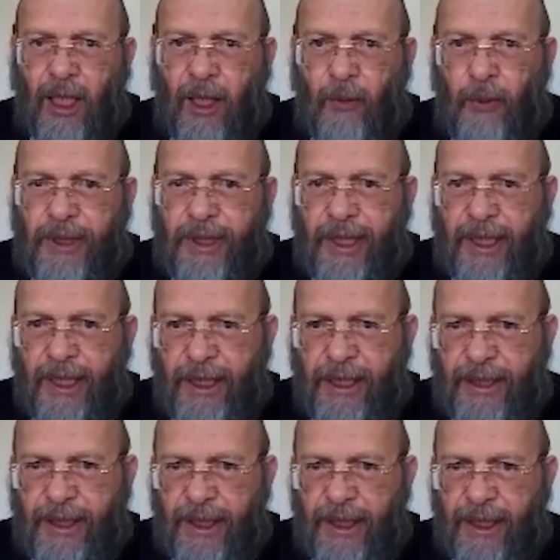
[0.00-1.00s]
with the
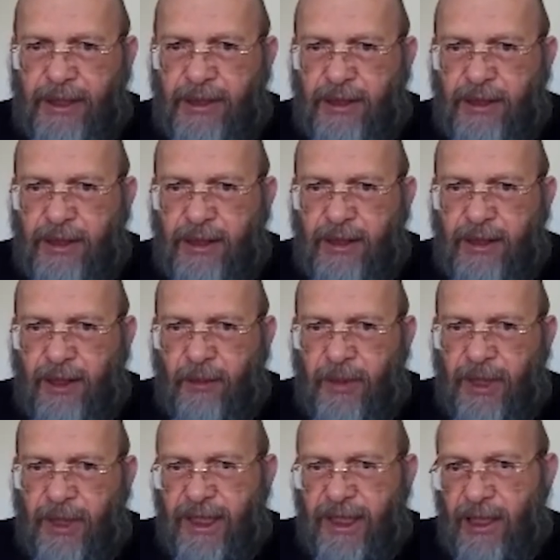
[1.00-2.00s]
index, the
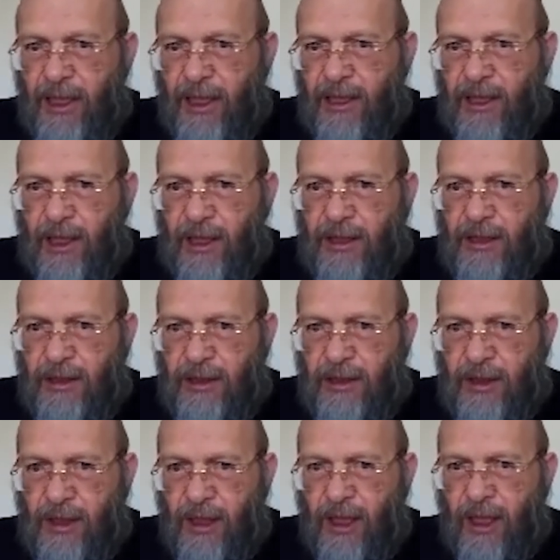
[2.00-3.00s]
missing index.
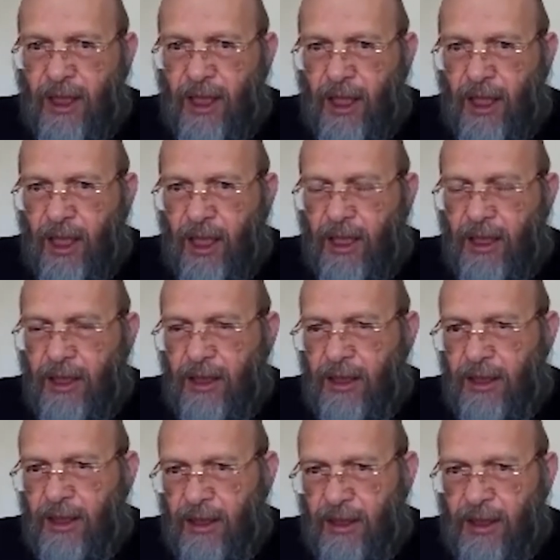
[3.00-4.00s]

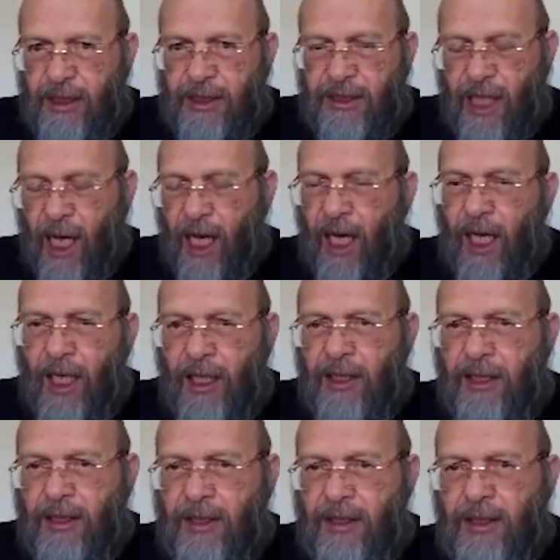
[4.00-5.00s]
And the
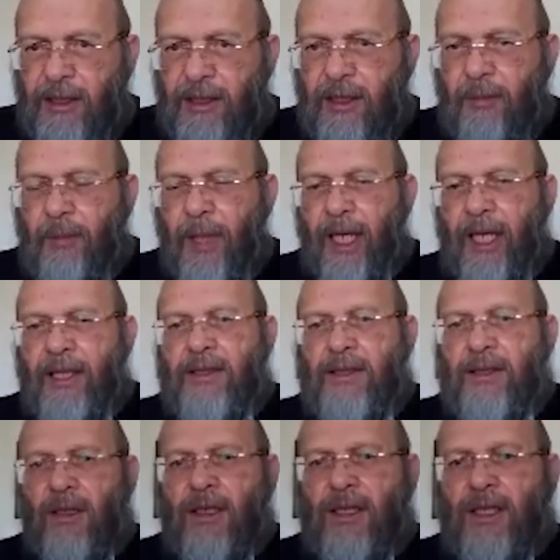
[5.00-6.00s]
sign
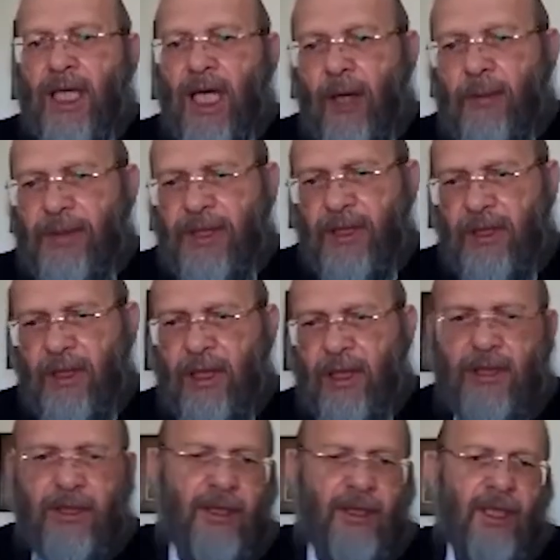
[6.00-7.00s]
depends on the
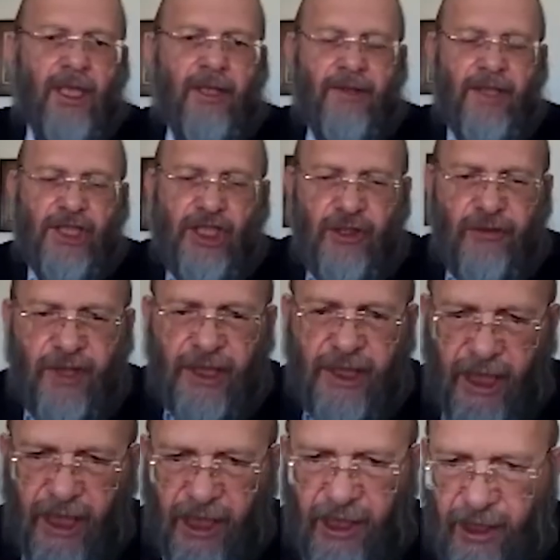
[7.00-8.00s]
epsilon,
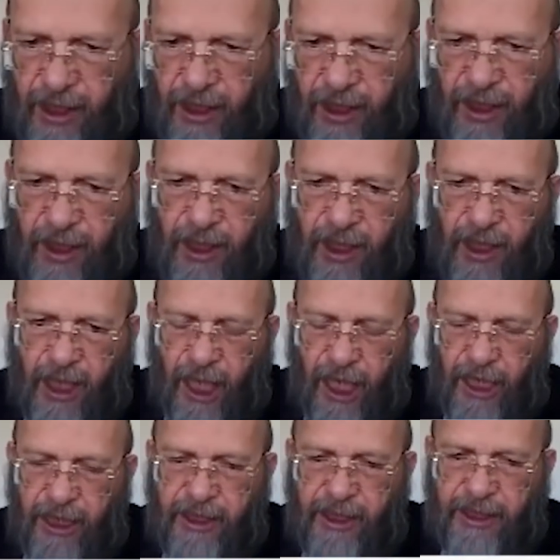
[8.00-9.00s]
Levi-Civita
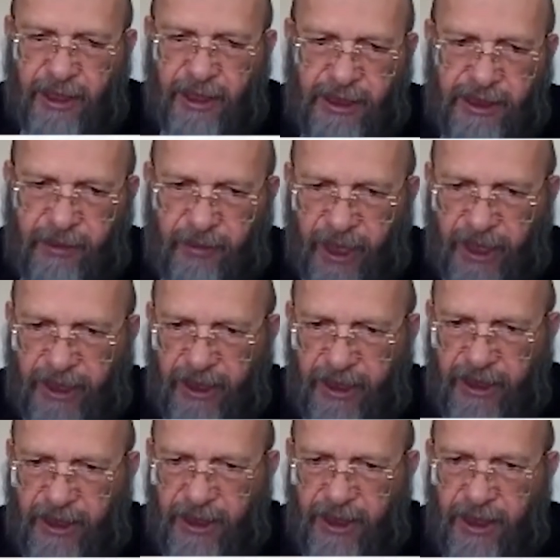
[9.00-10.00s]

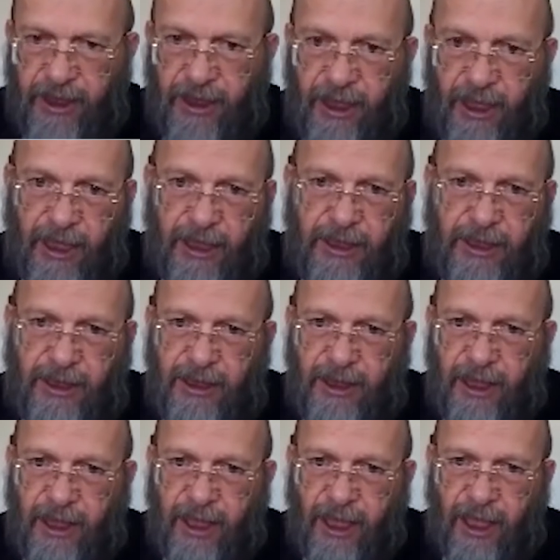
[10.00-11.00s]
antisymmetric index,
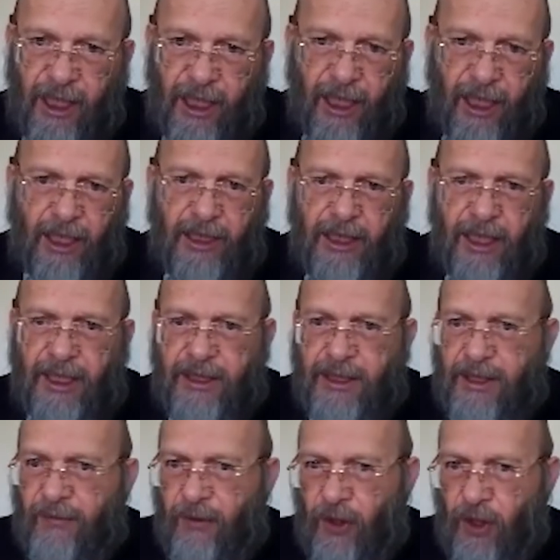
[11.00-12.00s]
and that's
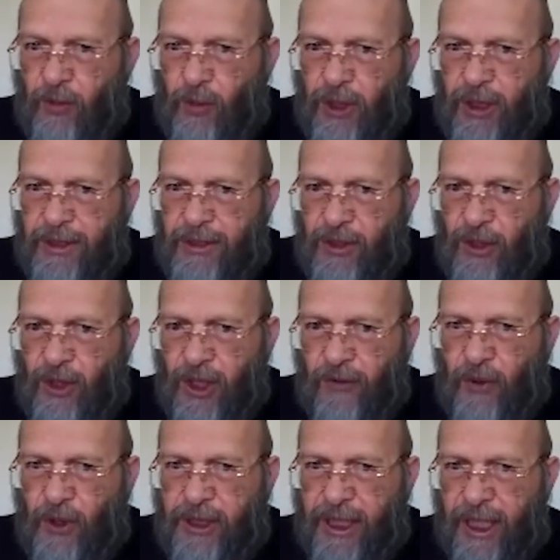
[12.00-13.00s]
the formula. So
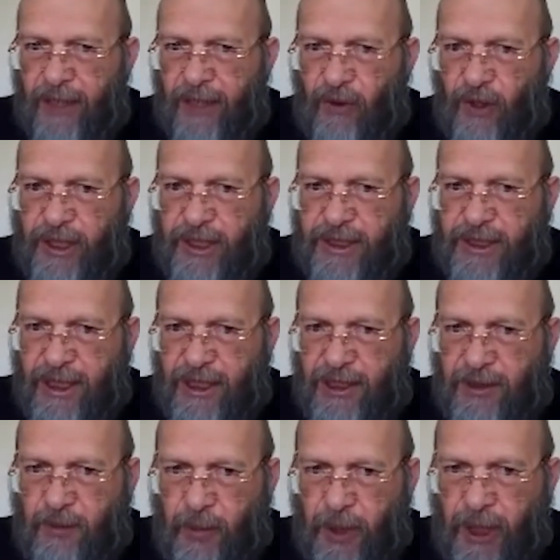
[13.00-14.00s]
if you take, for
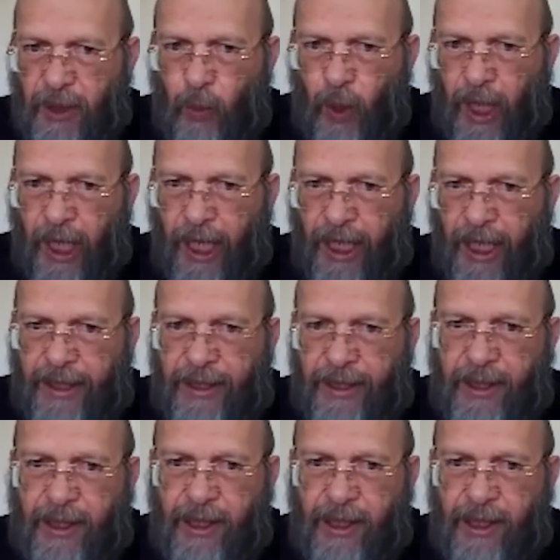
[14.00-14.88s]
instance, B1